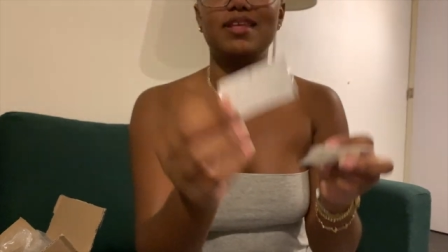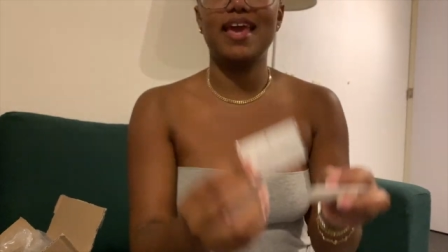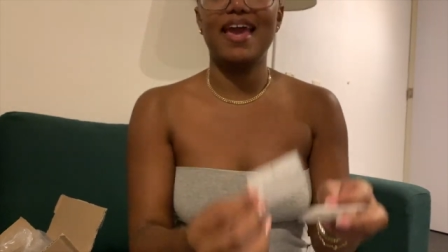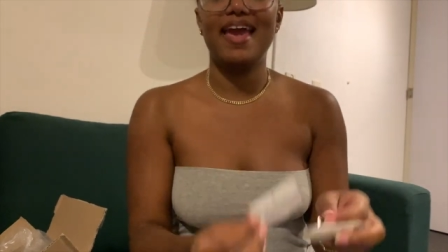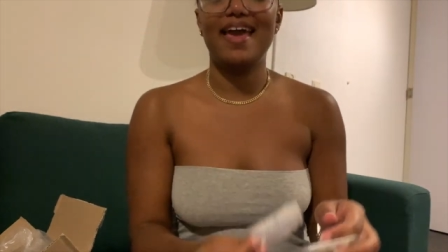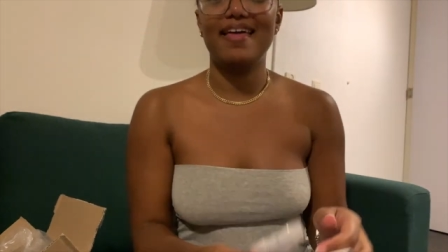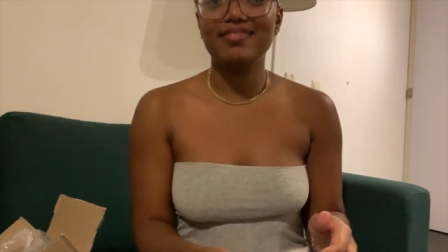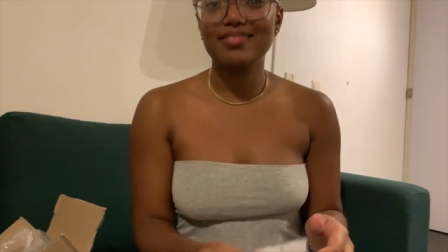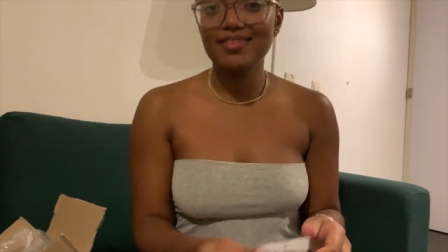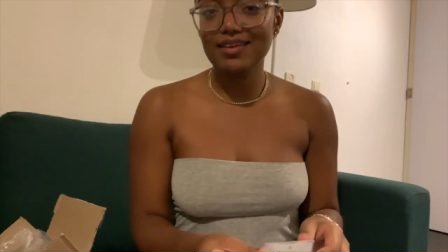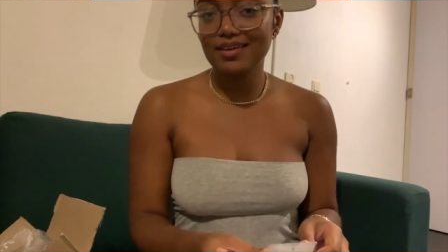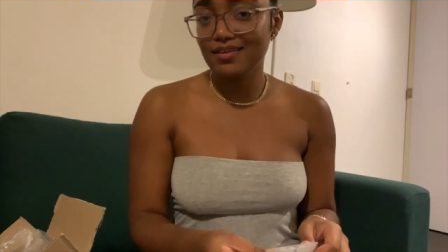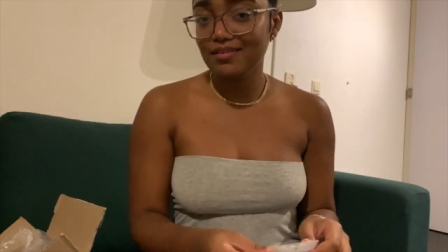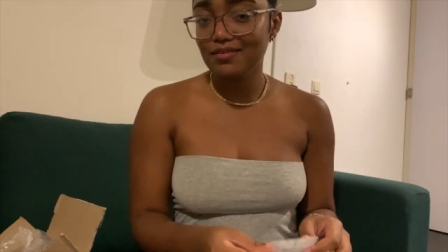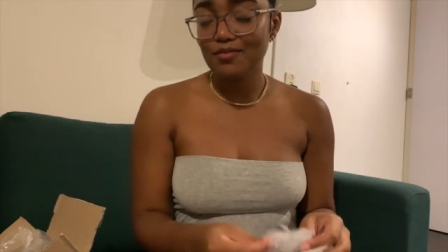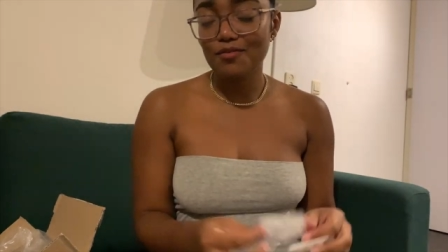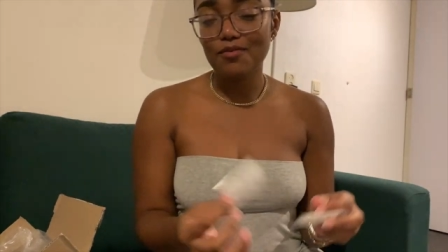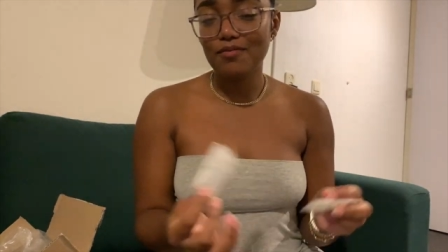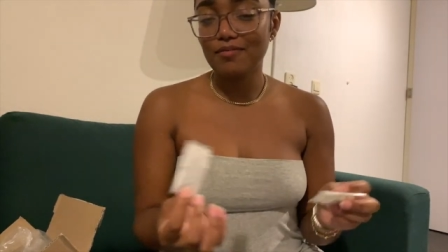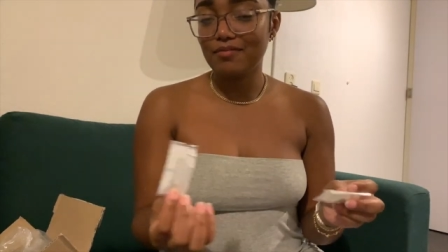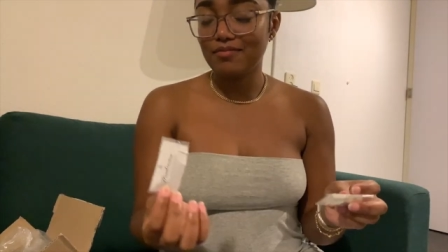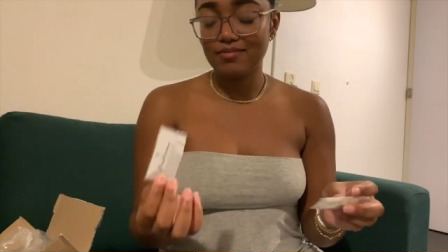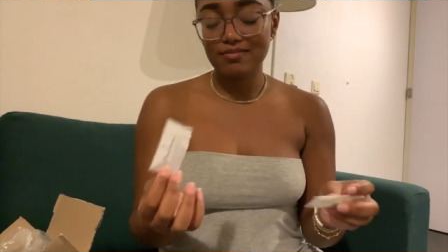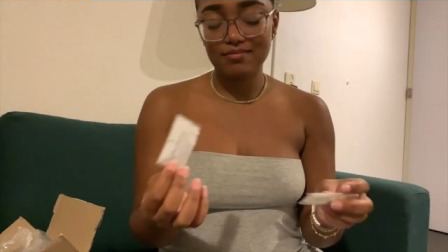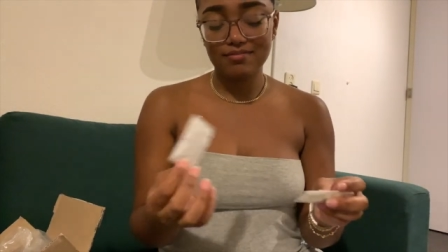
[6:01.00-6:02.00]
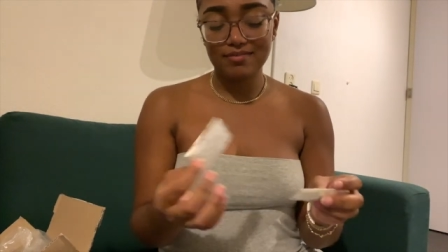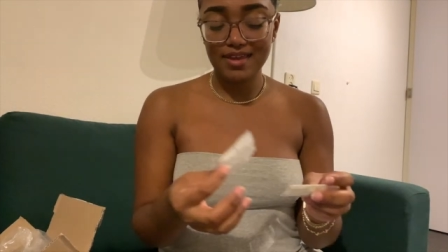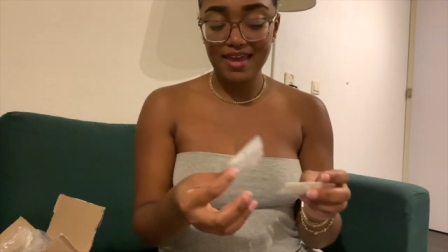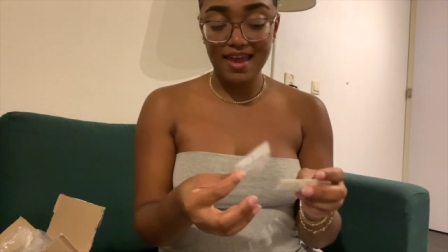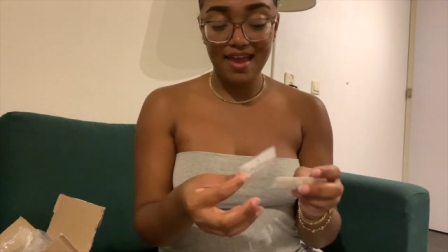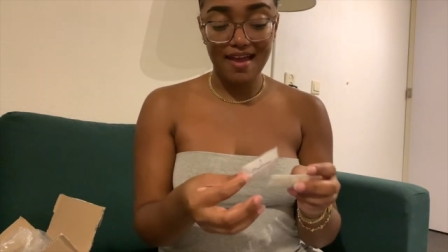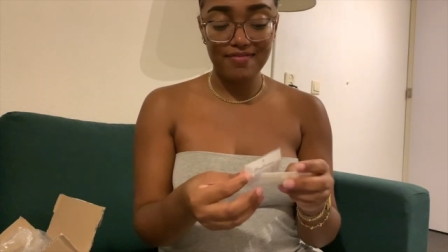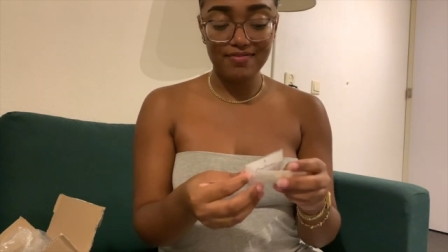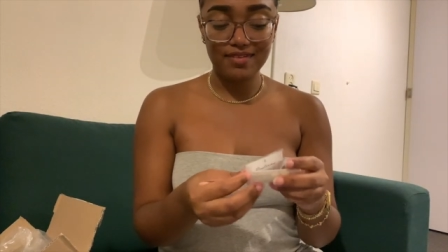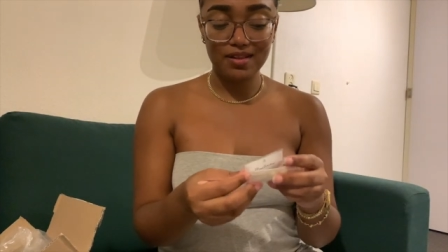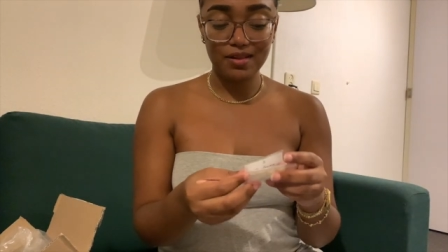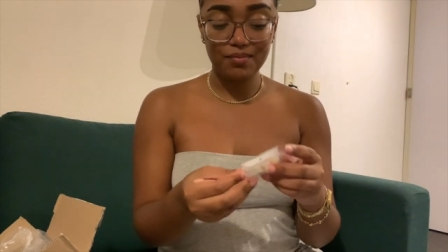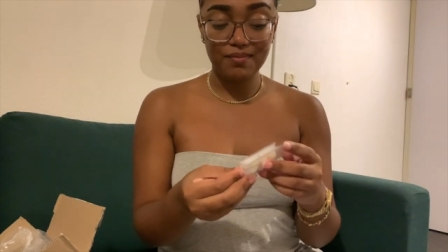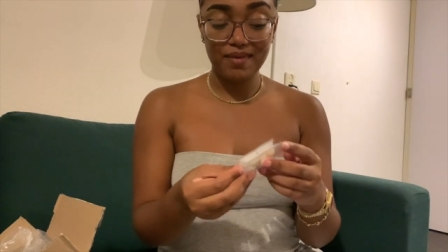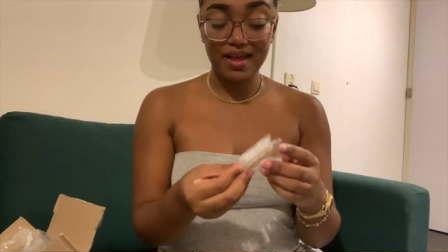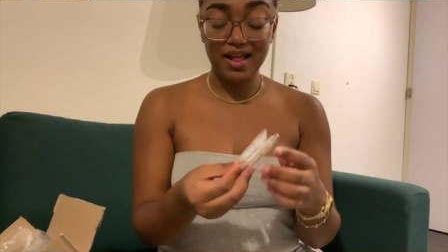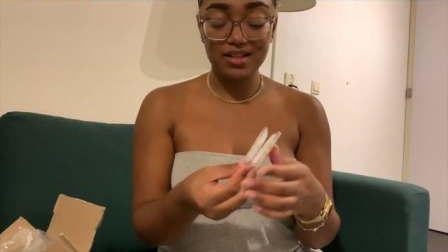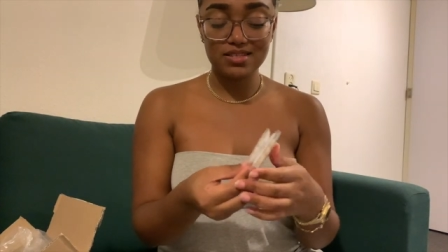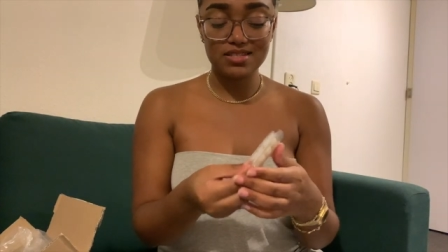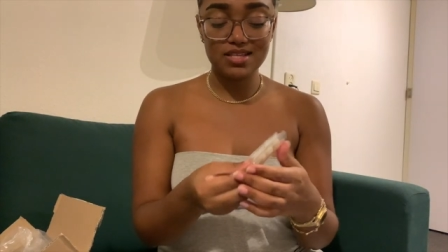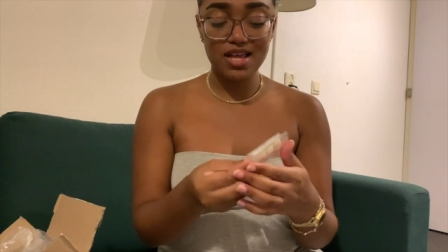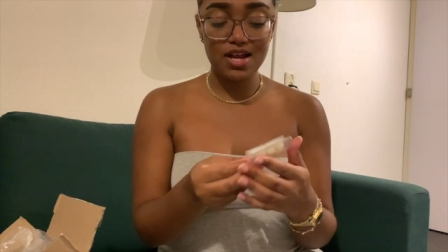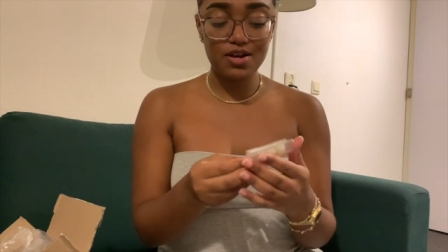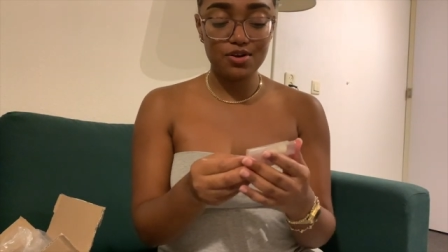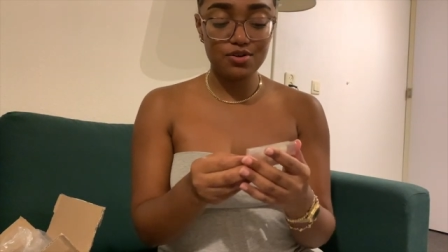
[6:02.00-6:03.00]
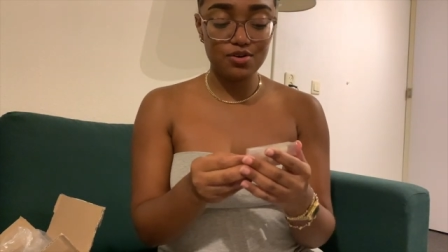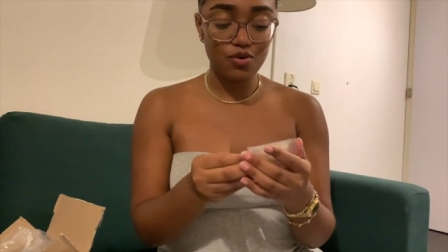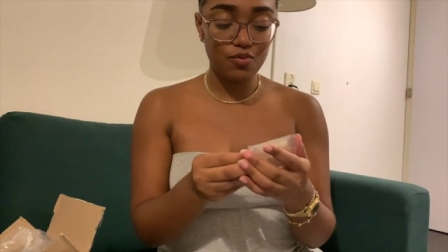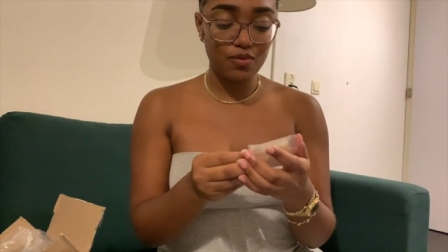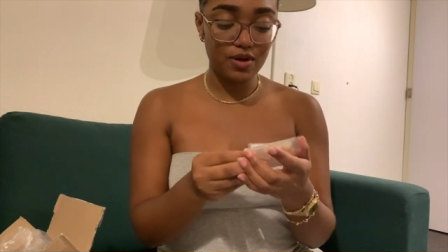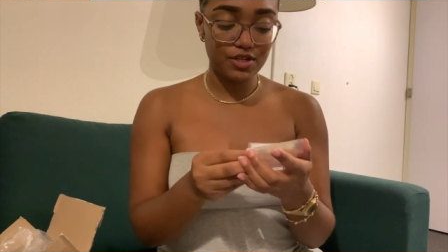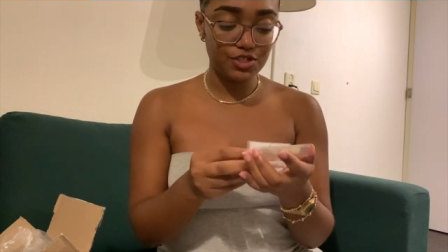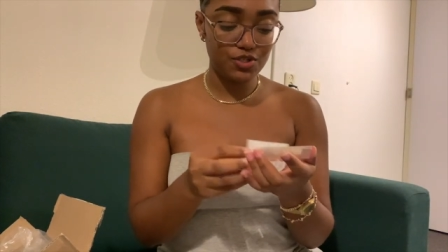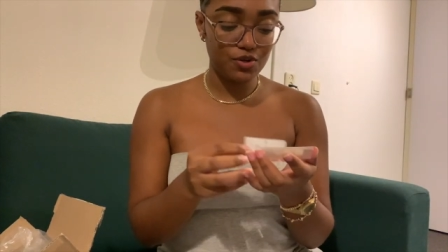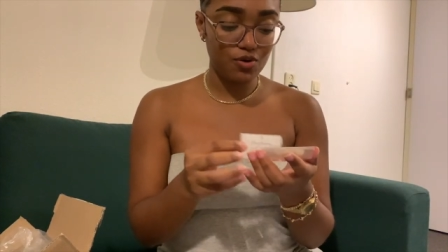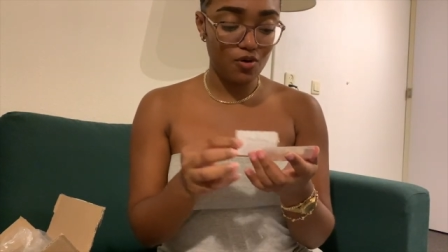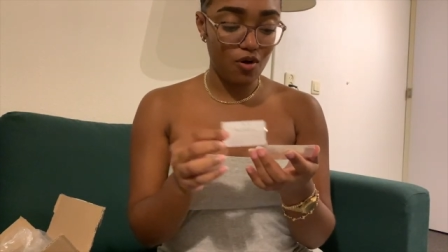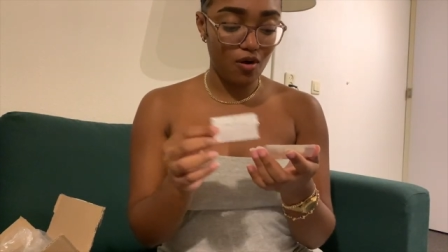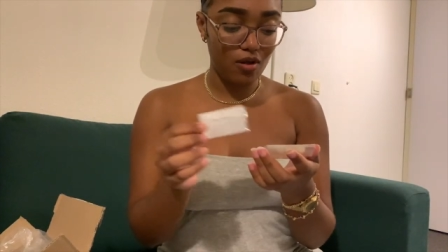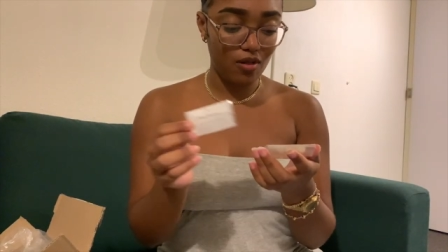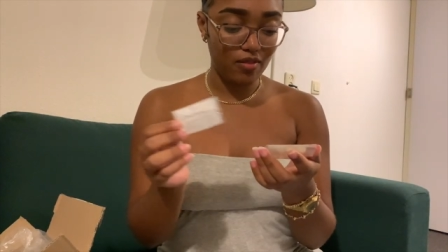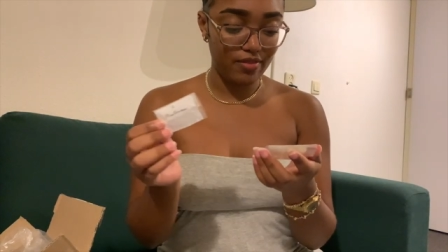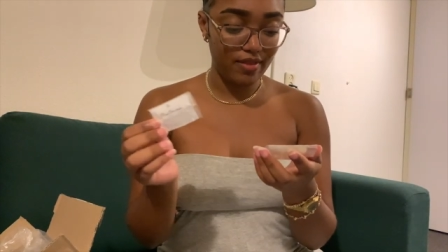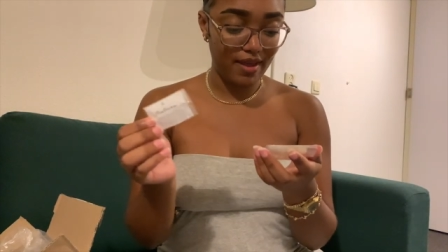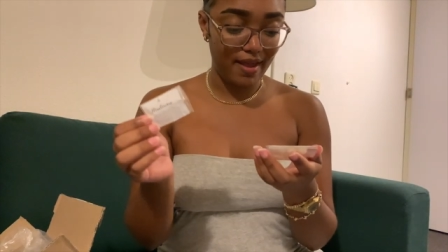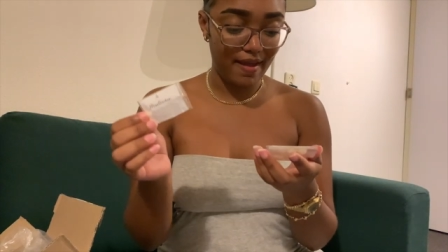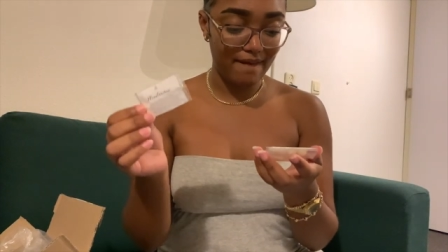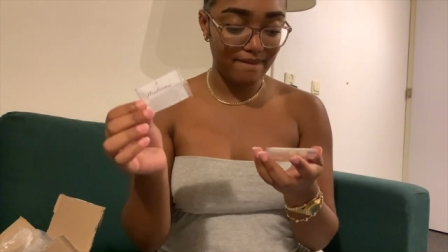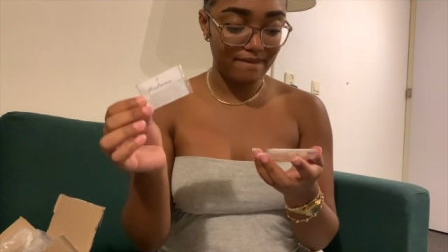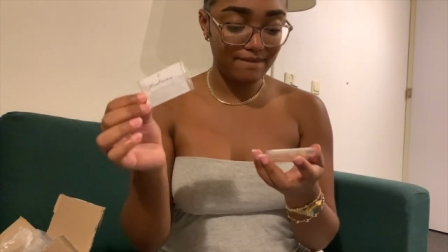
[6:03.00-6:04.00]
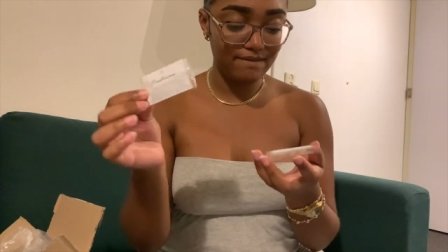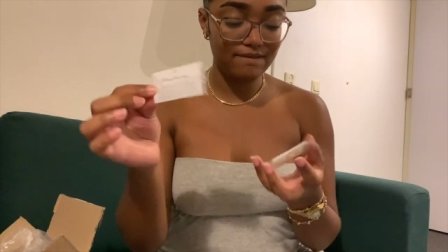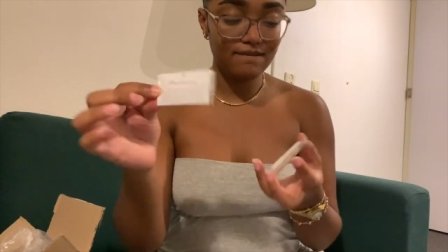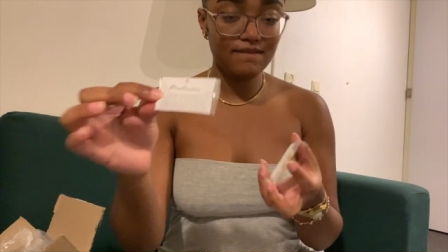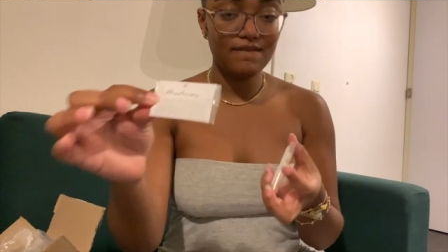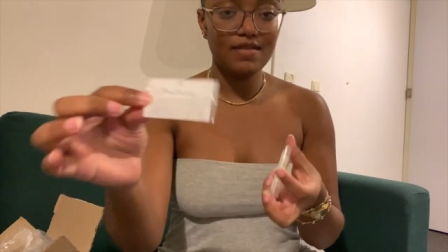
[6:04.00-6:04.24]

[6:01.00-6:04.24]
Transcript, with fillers: candy, candle melts. I don't know what you call them.